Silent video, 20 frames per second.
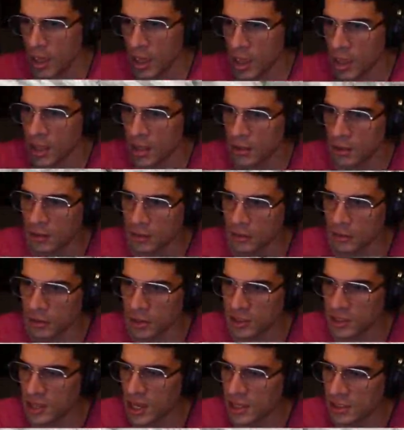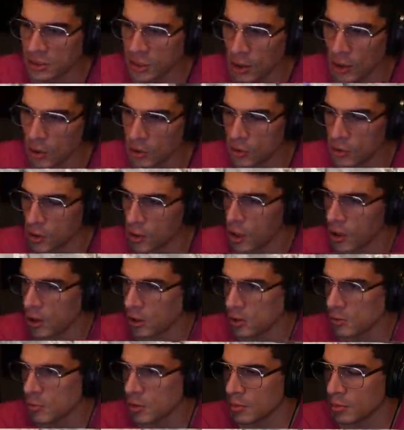In CS:GO, you're no longer
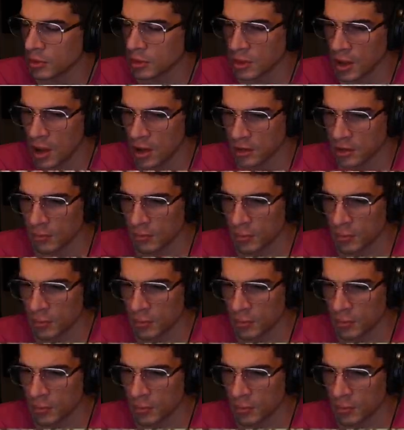gonna be able to talk to